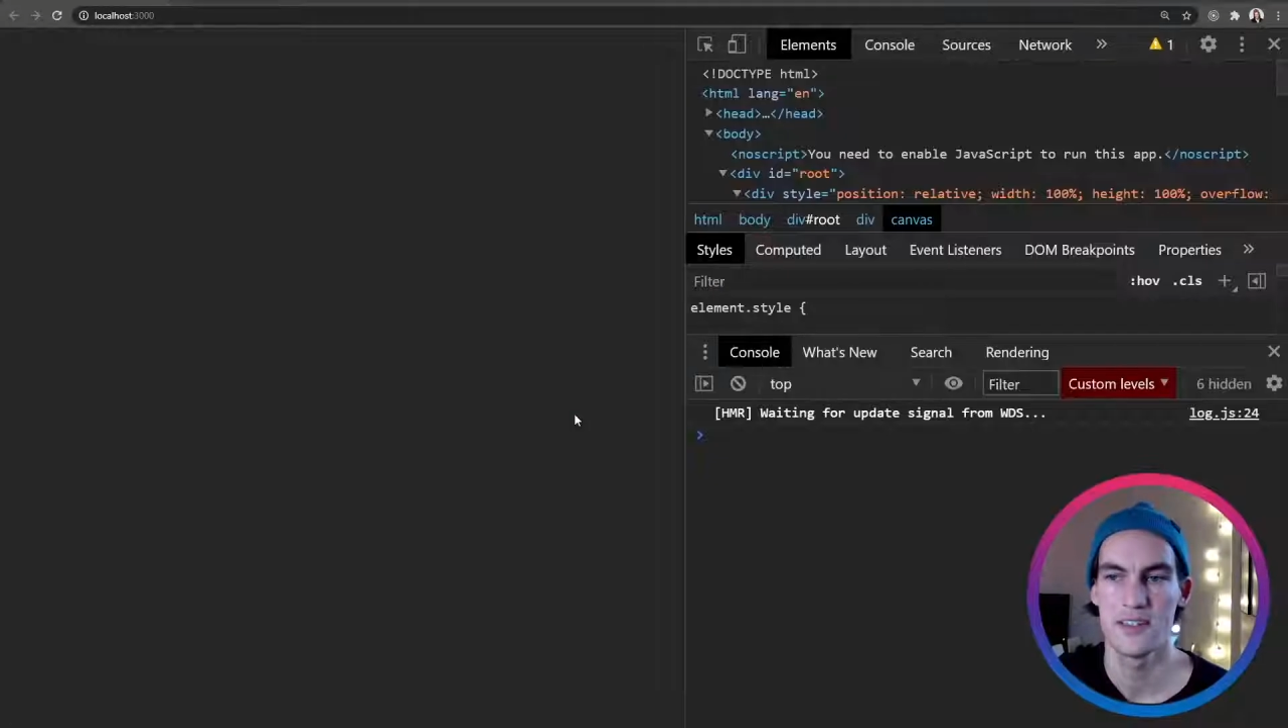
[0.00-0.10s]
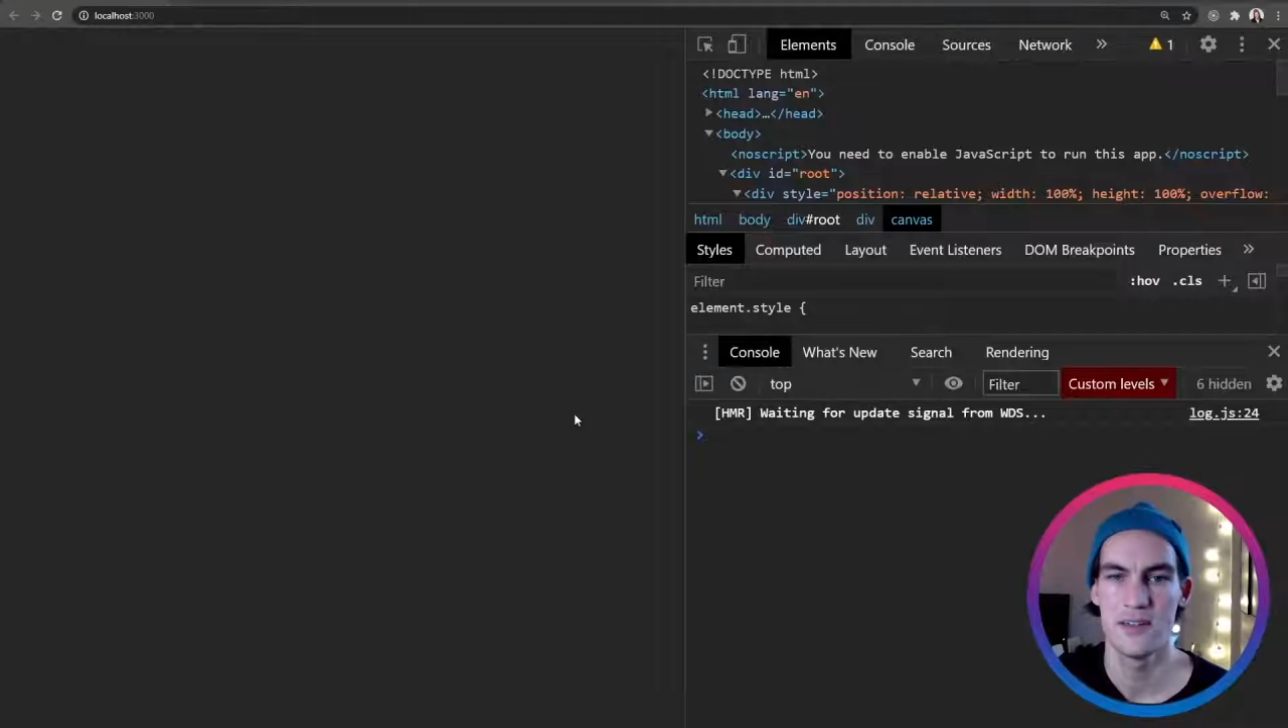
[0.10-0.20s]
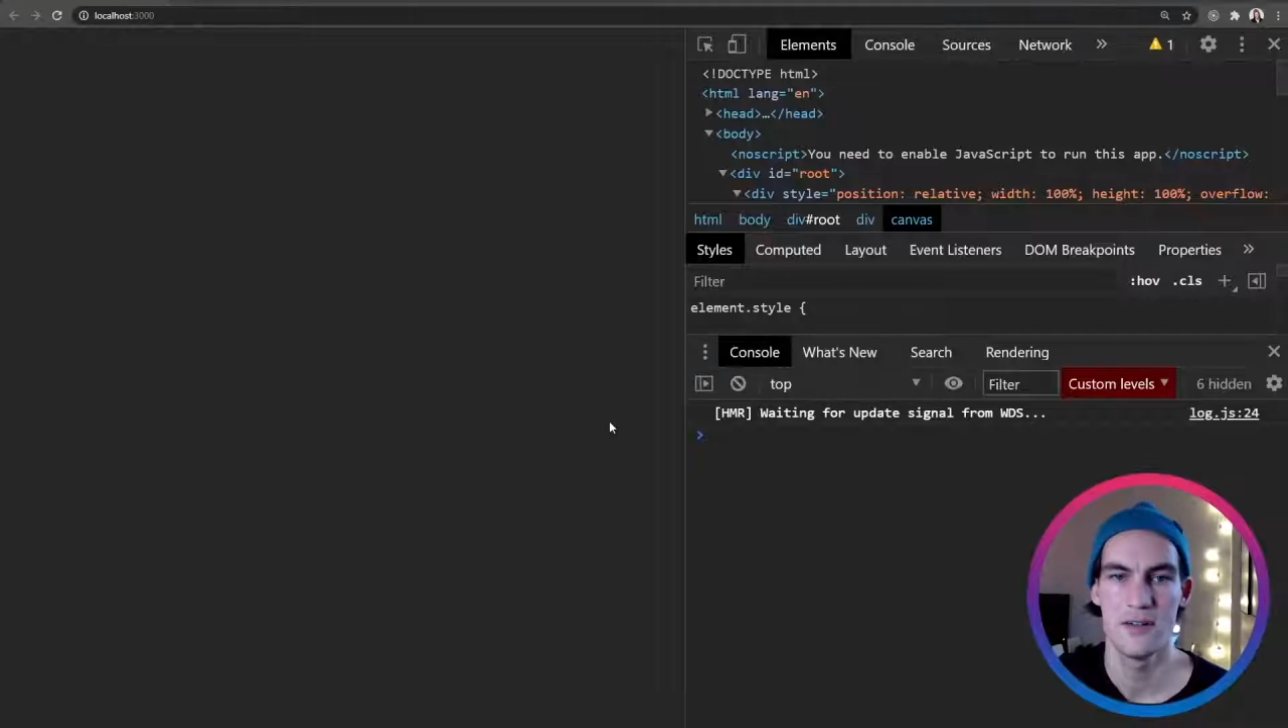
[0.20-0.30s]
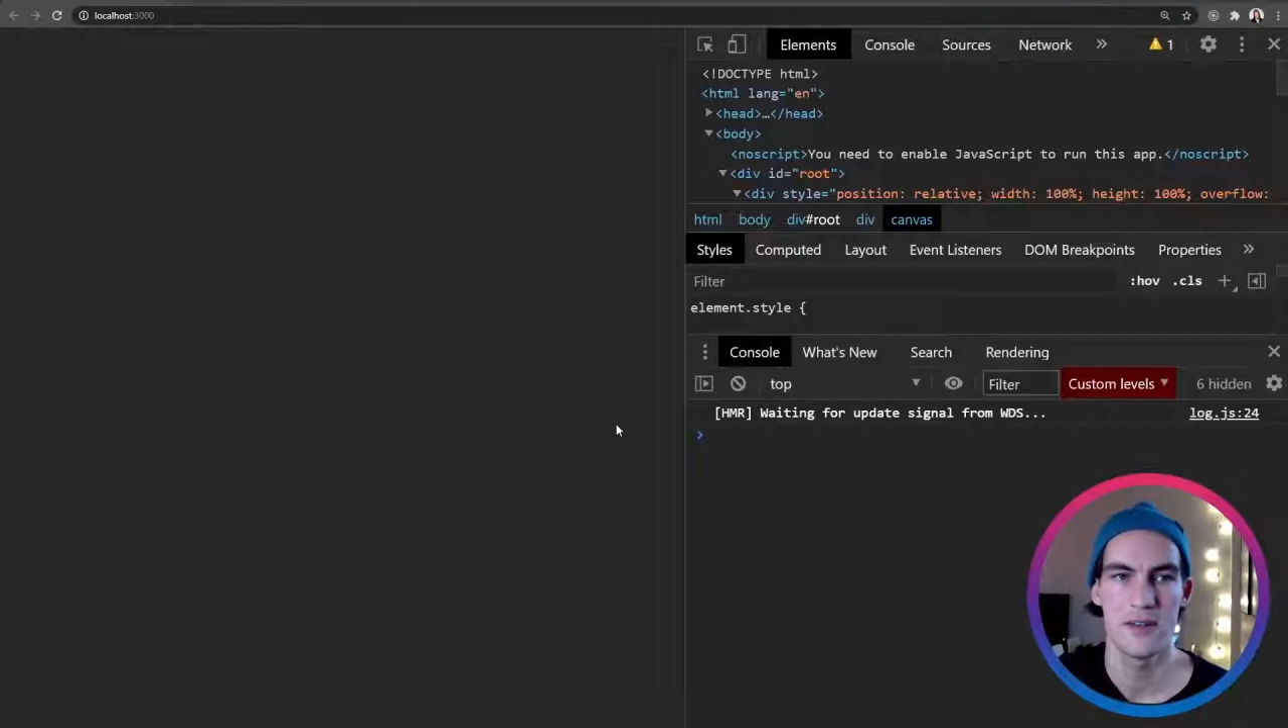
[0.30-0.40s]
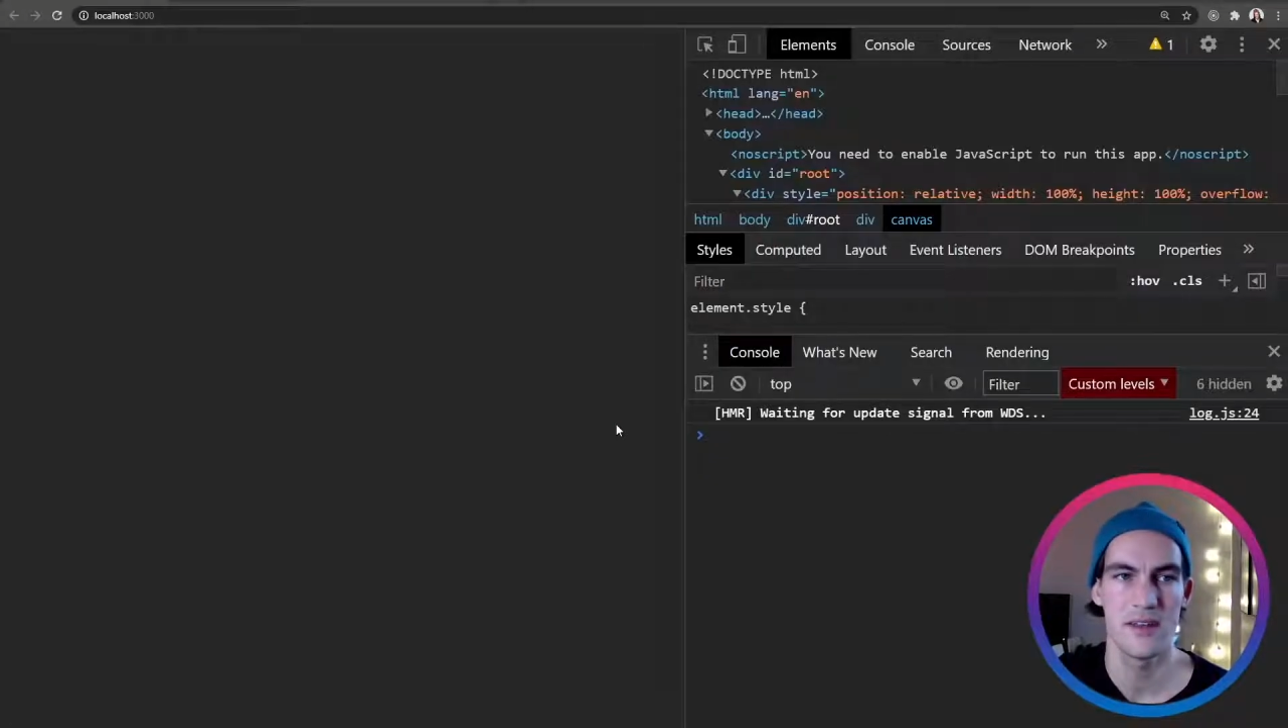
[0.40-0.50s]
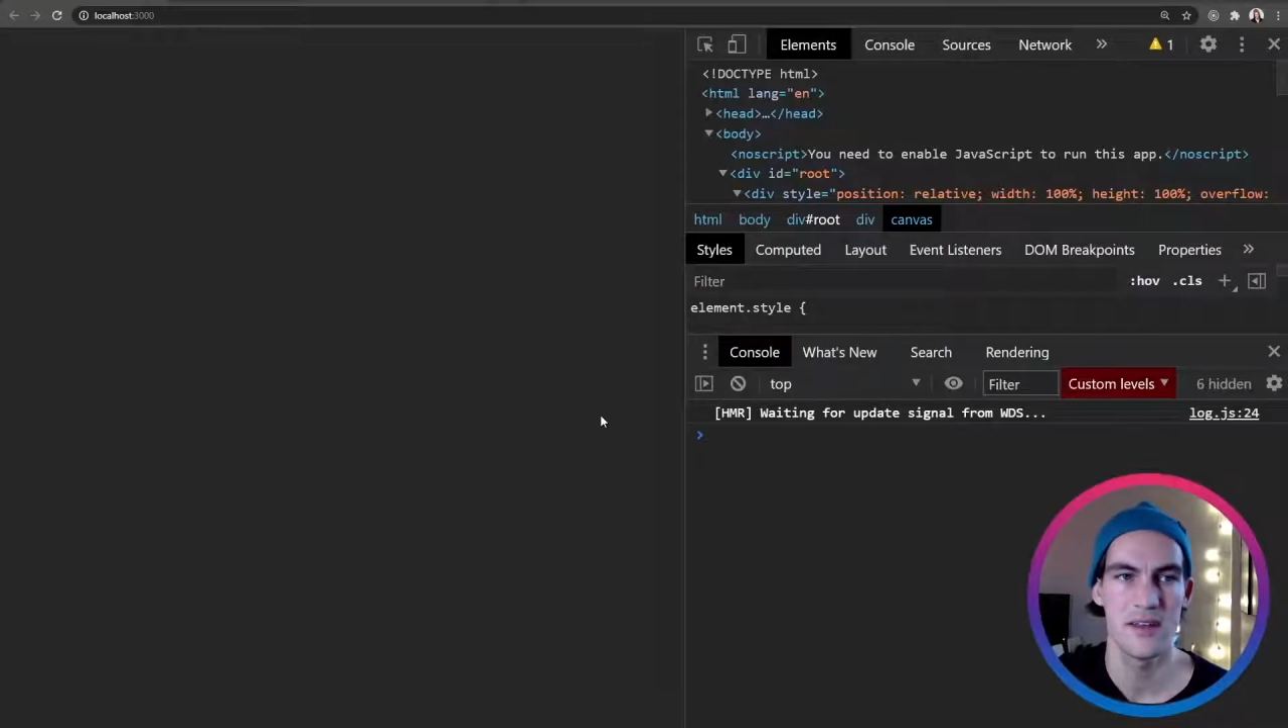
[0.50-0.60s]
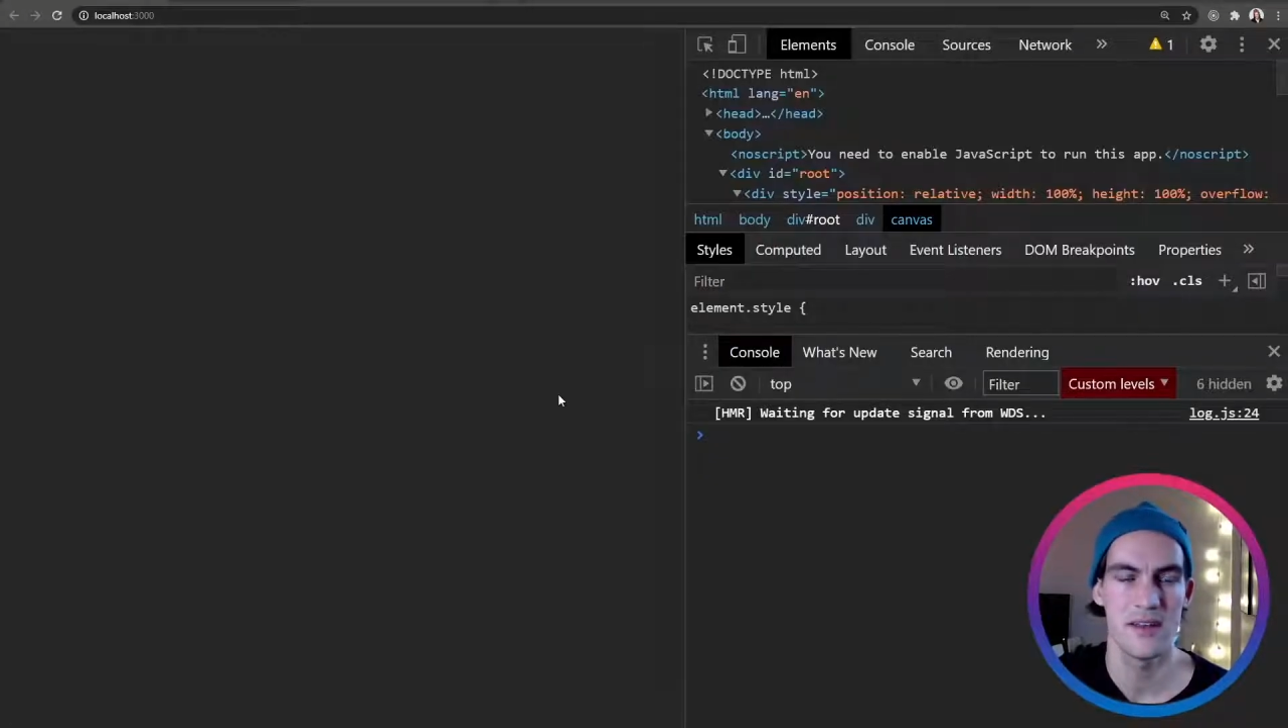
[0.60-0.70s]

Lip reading: look